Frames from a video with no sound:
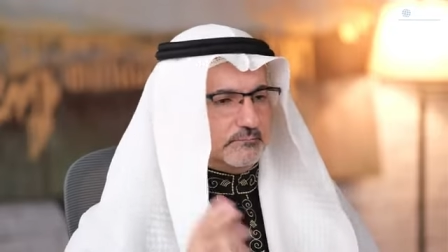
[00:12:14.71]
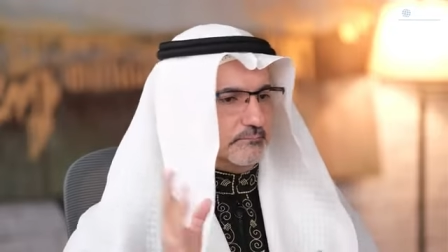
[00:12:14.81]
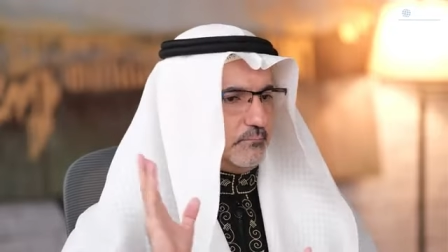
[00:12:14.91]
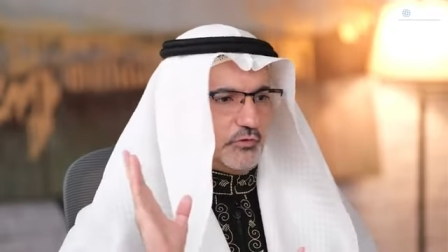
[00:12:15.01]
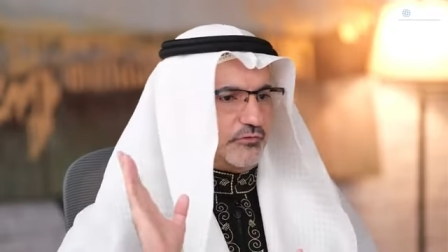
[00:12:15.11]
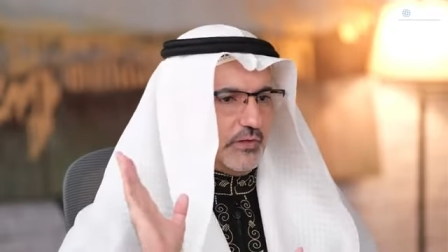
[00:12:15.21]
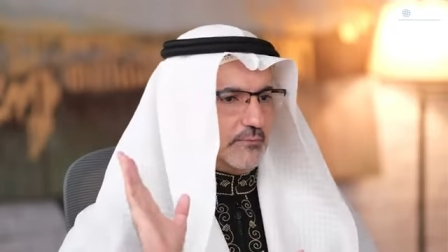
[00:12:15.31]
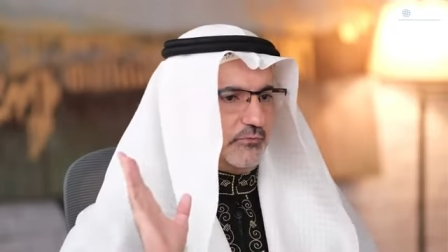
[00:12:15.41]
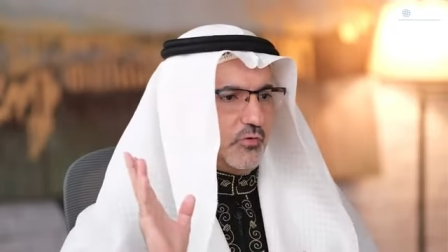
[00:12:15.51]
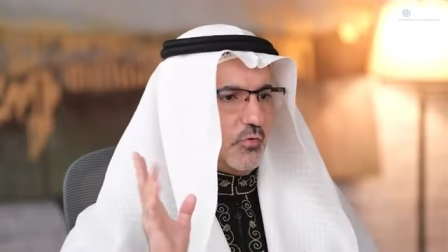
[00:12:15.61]

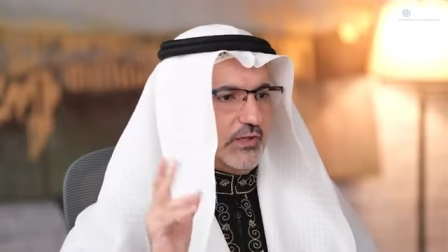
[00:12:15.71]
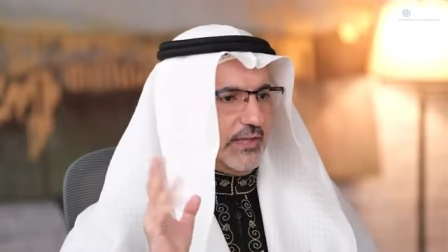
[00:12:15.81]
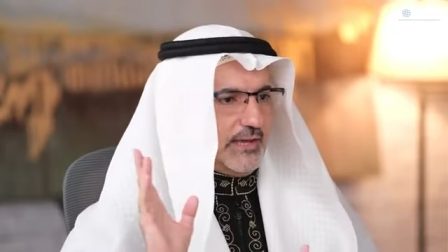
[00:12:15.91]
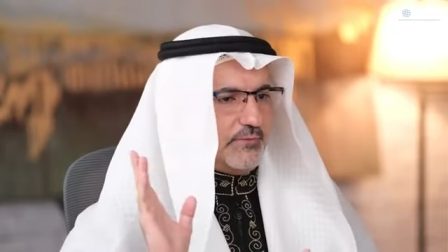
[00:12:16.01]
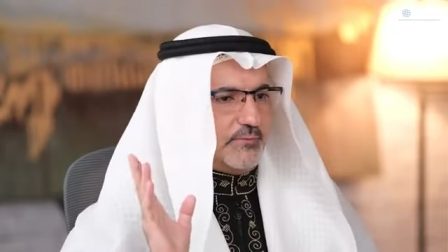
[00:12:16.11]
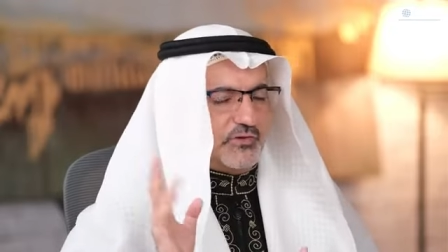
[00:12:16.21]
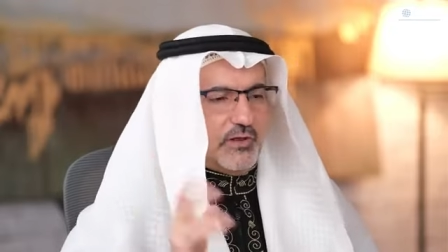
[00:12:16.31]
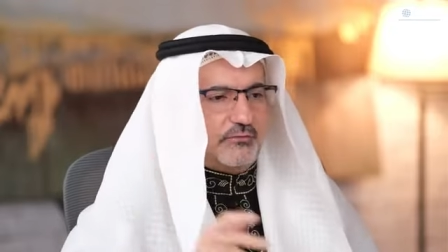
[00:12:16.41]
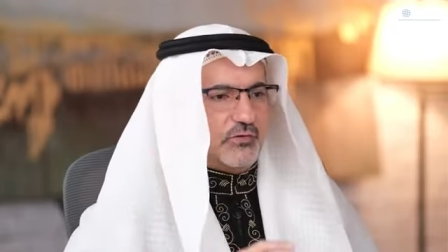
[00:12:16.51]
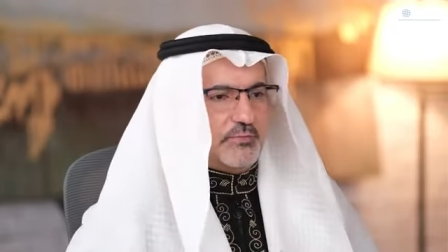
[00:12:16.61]
Muslims who claim
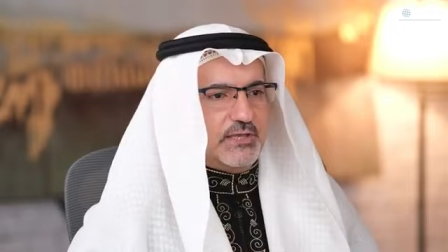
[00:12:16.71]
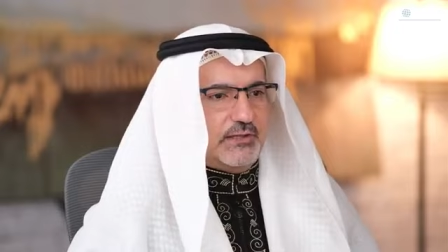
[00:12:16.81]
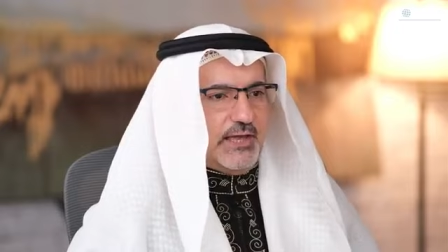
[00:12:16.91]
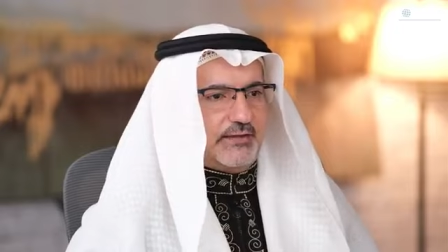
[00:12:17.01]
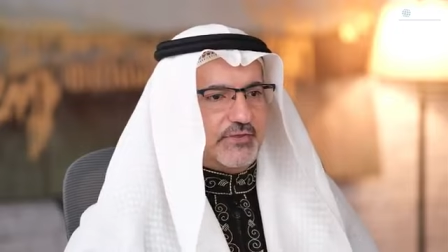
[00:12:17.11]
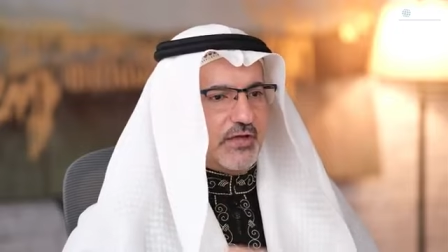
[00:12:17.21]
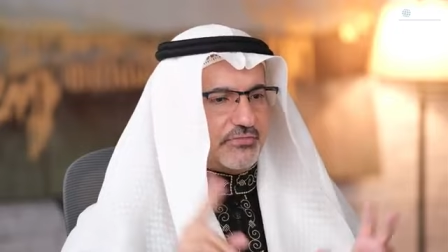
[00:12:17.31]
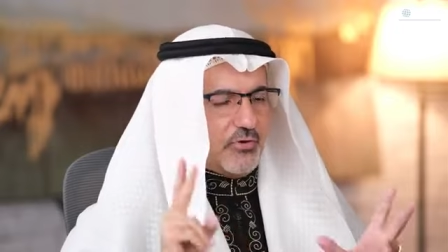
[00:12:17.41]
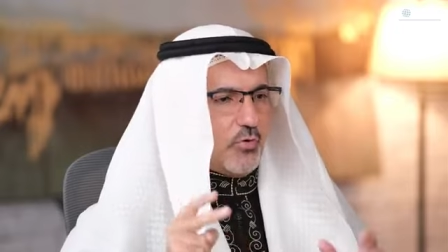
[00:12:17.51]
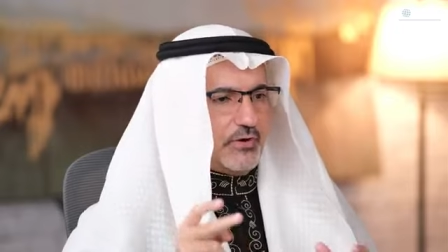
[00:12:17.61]
themselves to be like the
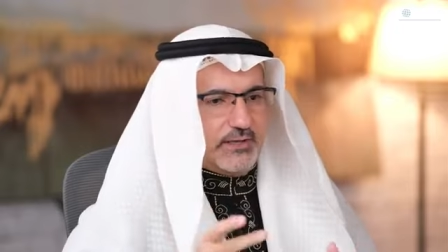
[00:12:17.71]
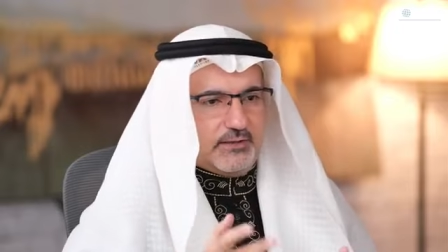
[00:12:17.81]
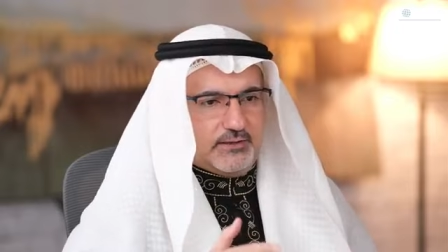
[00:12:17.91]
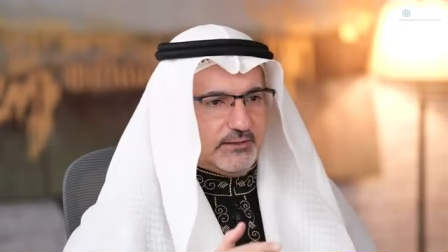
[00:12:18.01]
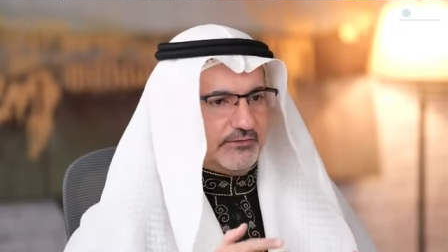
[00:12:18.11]
authority,